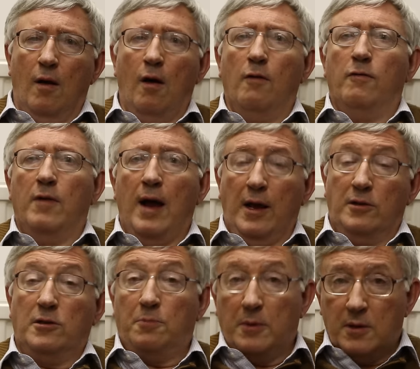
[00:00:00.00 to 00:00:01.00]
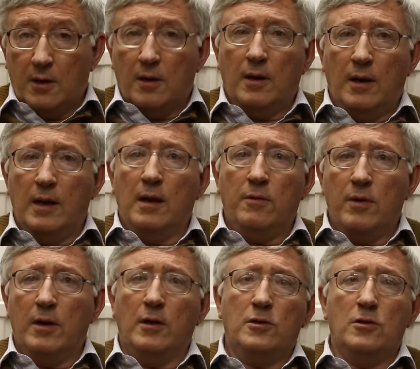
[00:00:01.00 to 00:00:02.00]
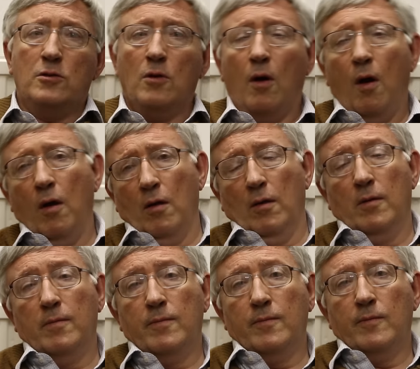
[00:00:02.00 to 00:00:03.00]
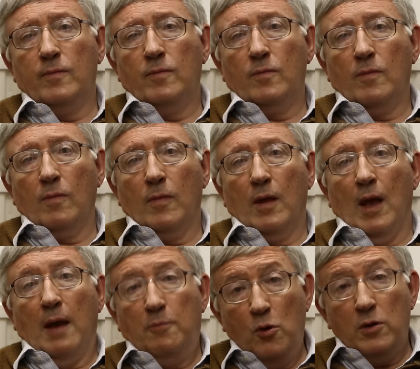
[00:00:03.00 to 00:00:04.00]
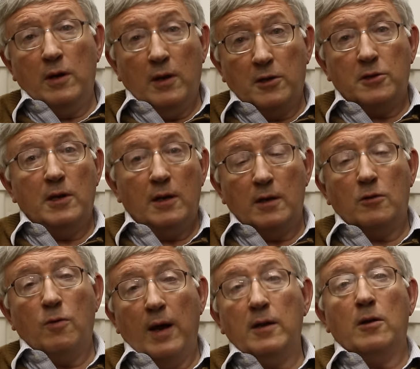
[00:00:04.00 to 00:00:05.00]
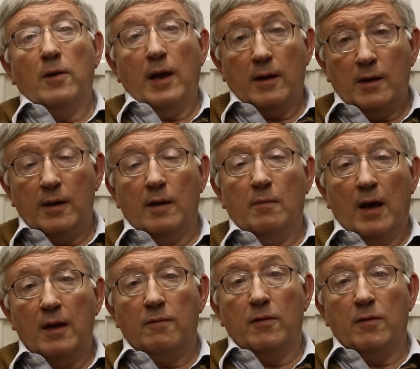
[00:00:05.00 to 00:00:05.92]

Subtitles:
of ISIS, particularly in relation to oil. And Putin has stated quite correctly, in my